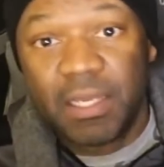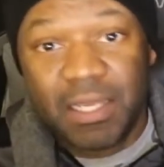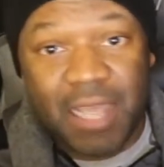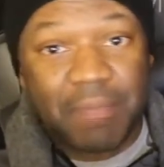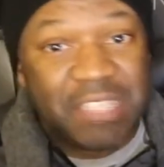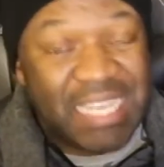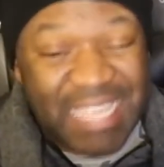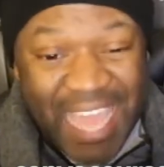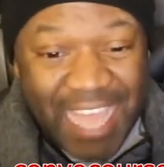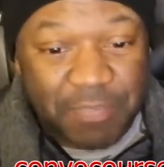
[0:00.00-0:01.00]
CompTIA
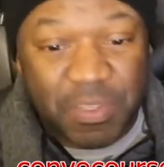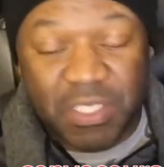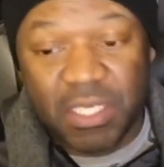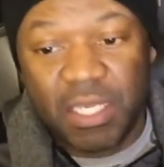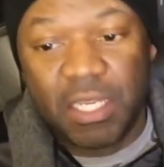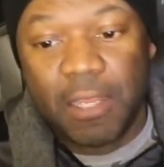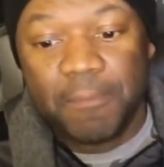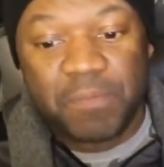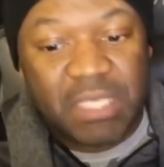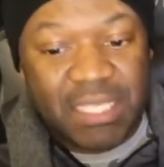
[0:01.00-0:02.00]
CASP is good.
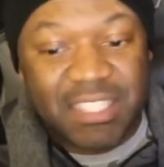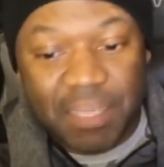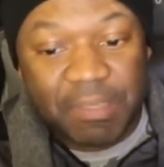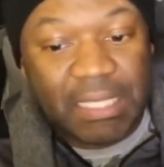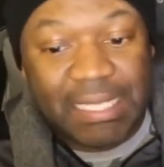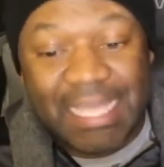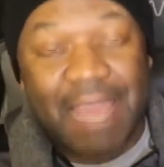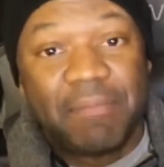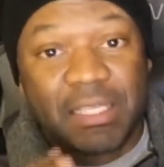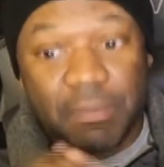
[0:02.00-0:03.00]
Get something like that
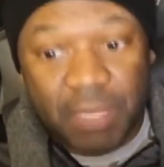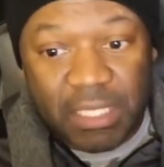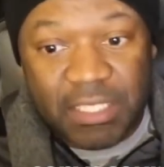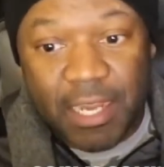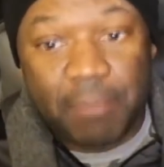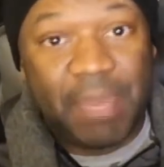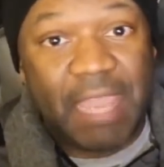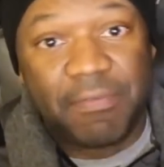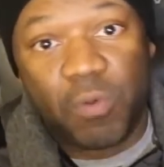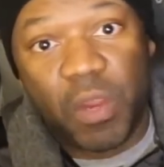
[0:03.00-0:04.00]
and make the military
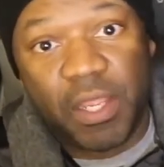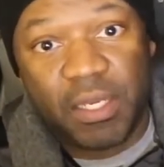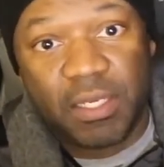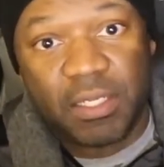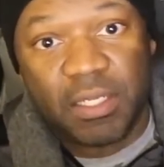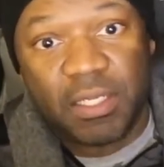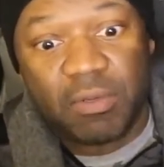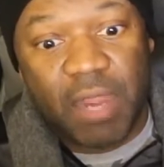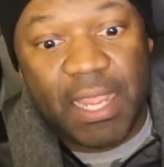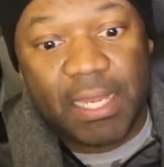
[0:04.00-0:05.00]
pay for it,
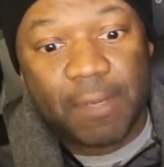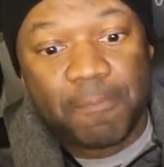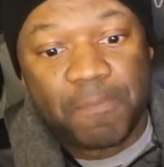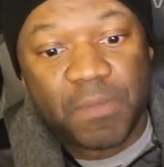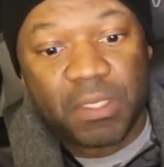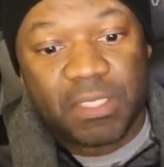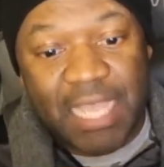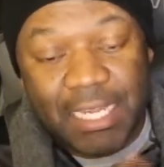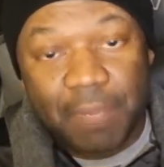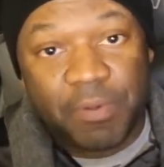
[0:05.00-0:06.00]
right?
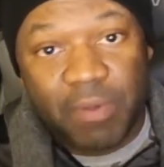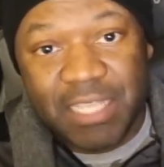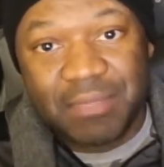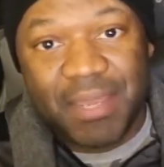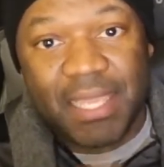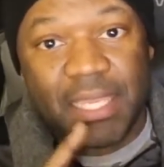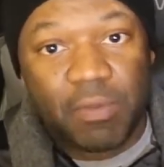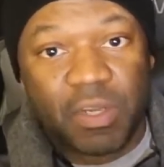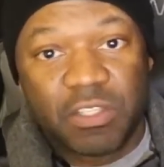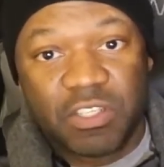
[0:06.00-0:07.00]
Tighten up your resume, get
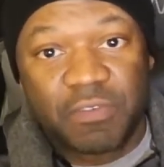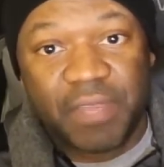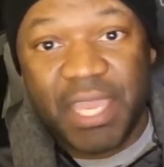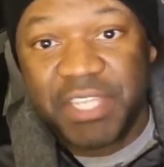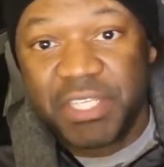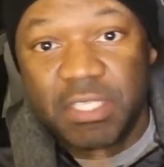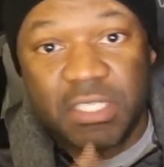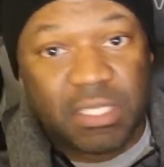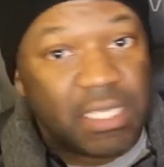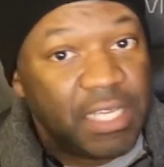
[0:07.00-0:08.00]
one of those certifications,
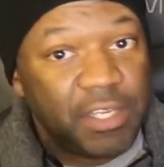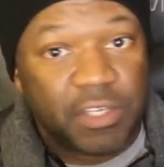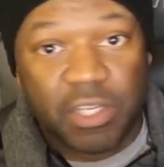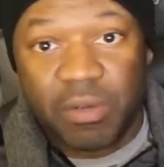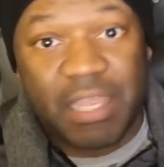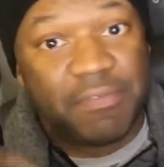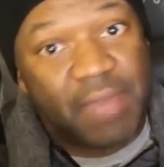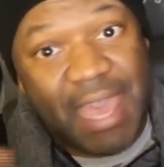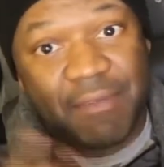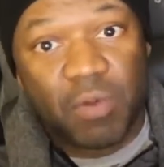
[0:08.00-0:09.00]
get your degree if you
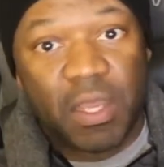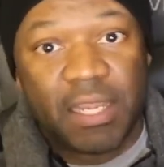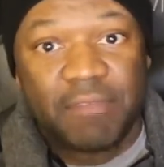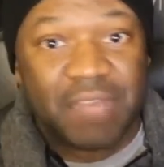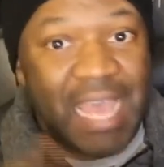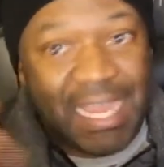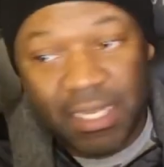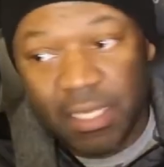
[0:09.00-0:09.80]
have one. If not,